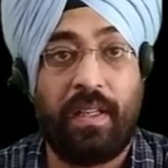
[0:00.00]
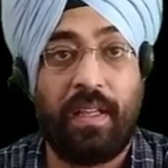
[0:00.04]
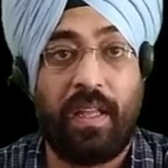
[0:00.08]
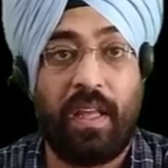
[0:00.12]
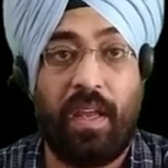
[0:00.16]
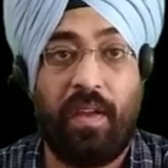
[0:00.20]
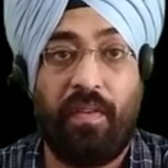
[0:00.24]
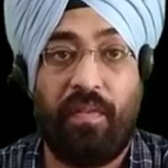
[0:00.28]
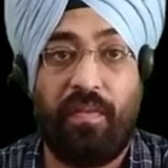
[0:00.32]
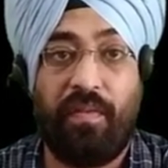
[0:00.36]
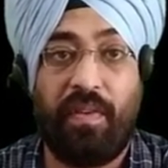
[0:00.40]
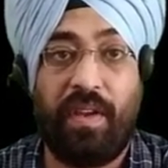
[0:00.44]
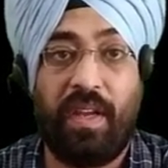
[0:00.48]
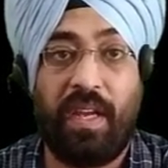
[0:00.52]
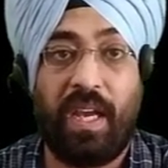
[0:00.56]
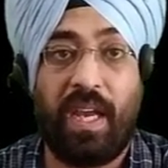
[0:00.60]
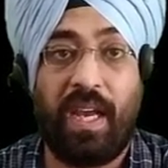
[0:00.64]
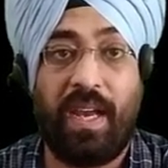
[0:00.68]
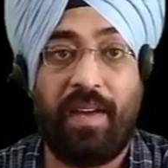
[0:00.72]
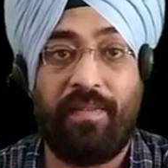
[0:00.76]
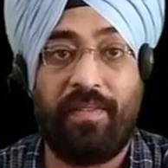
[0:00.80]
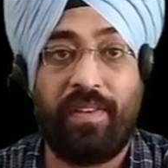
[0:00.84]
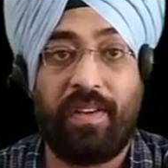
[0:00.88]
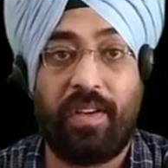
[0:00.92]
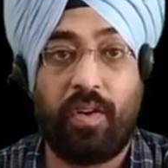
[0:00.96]
If we
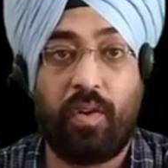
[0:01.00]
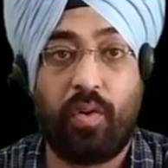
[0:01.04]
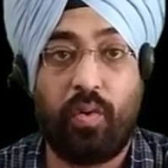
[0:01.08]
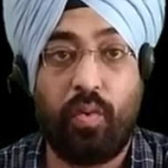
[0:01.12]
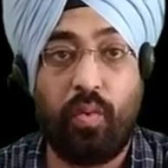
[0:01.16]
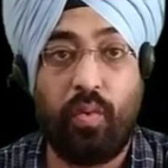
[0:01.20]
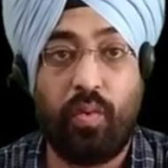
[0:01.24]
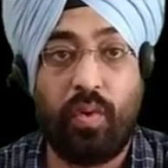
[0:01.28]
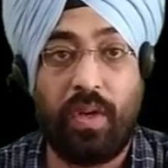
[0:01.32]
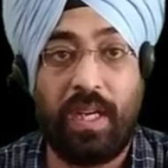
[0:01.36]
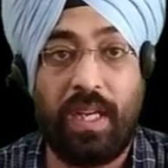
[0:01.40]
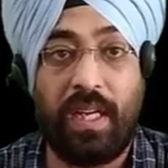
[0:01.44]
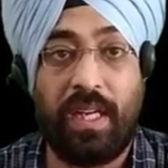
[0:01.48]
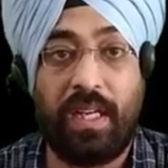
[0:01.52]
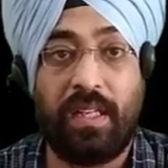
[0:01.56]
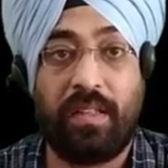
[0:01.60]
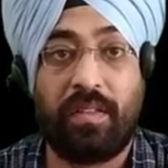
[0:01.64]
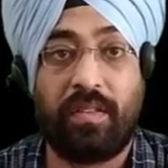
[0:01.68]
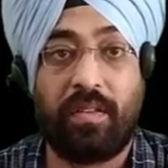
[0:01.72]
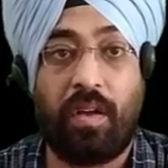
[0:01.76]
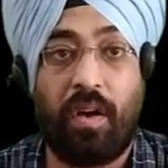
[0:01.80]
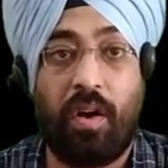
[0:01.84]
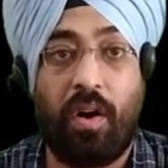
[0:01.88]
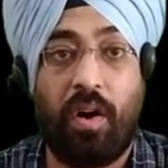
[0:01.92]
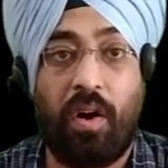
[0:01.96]
have two
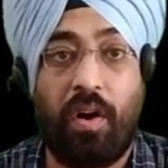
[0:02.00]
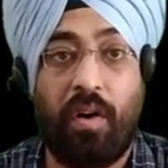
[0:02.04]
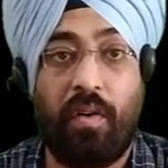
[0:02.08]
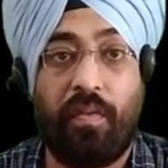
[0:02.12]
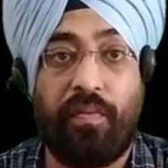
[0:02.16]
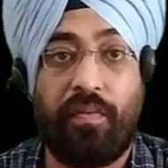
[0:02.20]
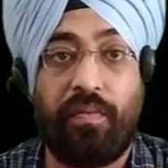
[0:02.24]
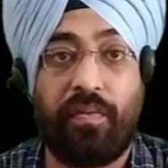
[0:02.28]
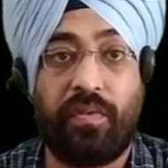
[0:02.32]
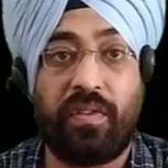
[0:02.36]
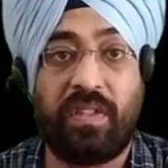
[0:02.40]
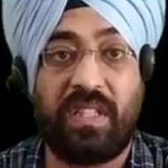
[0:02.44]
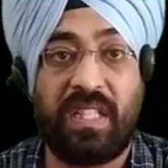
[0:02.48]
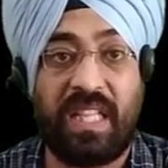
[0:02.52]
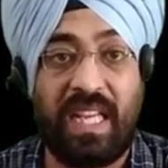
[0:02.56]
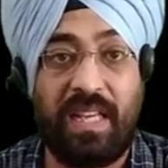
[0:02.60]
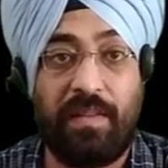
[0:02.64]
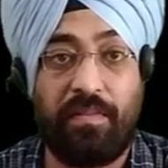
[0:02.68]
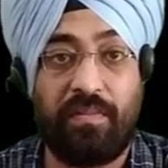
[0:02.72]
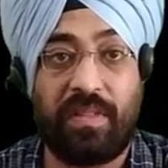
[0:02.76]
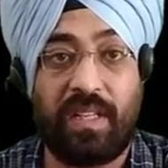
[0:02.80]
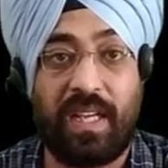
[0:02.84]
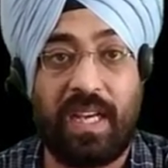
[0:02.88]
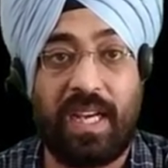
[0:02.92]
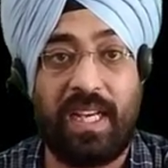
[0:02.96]
rings of
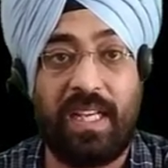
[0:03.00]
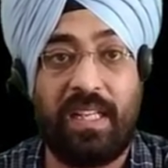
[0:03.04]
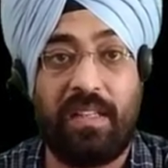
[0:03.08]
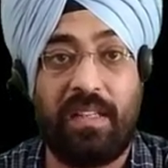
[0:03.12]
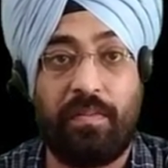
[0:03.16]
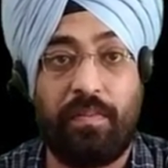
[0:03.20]
same size